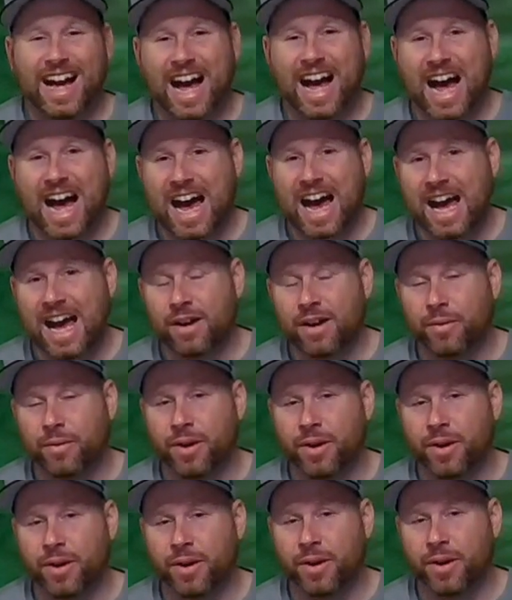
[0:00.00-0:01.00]
I don't
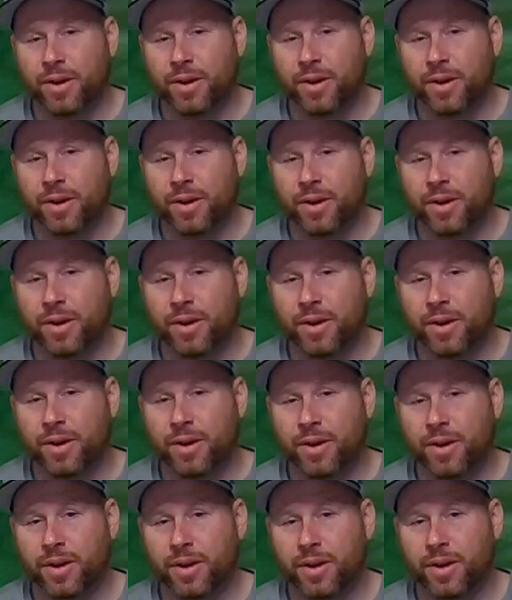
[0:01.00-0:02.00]
know about that. But
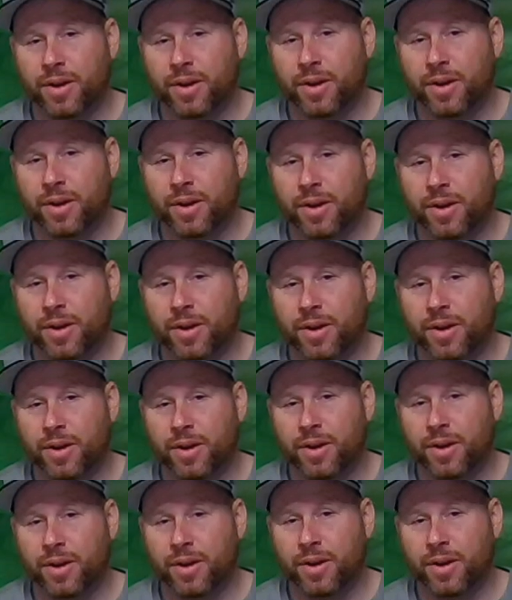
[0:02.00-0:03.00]
if I'm a 49er
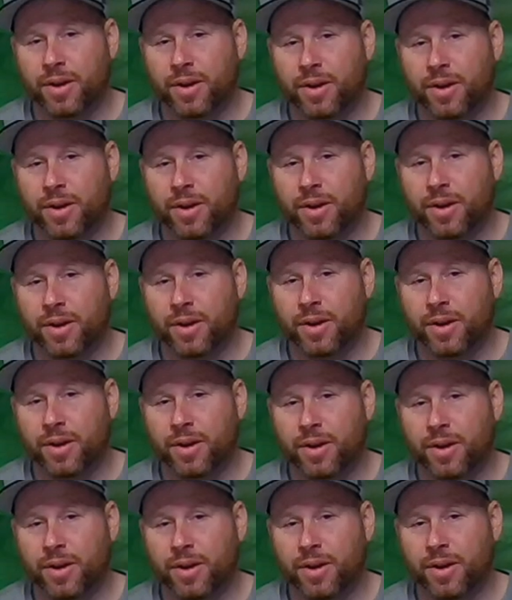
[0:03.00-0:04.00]
fan, I don't
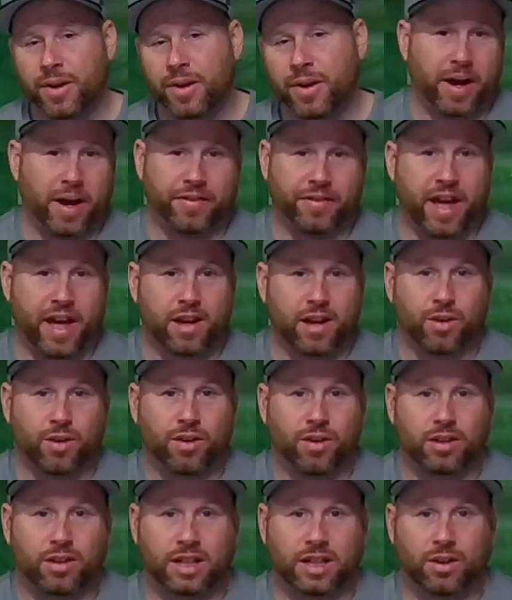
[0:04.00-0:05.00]
care about that at
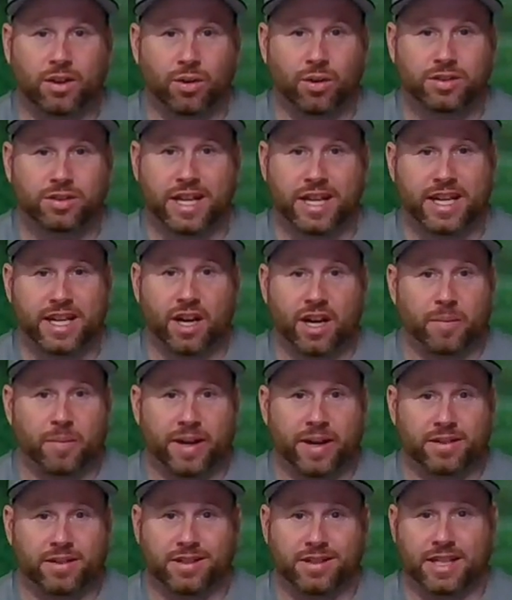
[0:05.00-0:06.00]
all. All I care
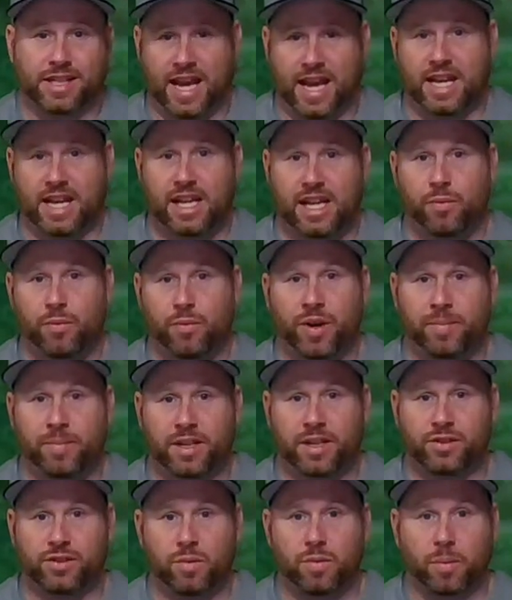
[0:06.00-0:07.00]
about is, can he win me a
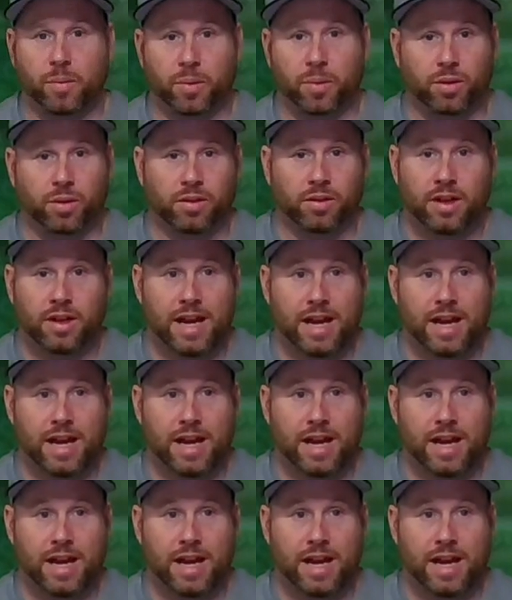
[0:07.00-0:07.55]
Super Bowl?